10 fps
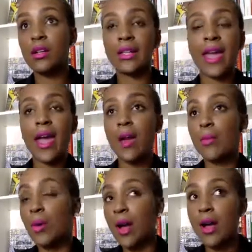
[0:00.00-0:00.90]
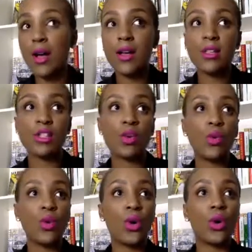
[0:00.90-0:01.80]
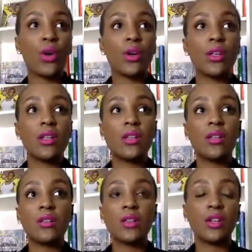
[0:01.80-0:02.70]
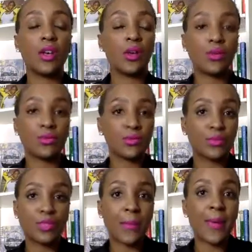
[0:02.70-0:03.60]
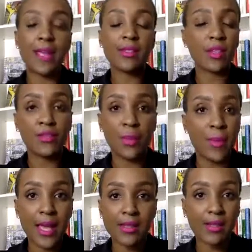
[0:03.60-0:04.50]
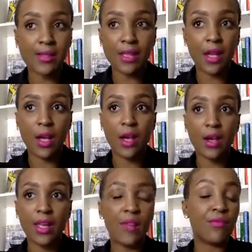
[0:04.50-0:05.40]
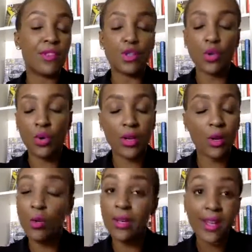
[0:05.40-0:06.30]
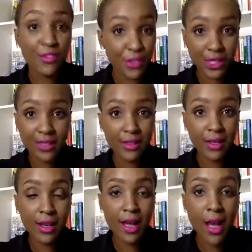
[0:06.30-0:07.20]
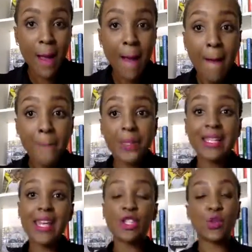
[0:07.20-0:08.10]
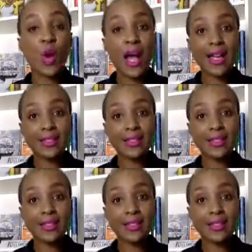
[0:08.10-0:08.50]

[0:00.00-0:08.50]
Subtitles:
cameras or, you know, the best of the best inventory or whatever. But guess what?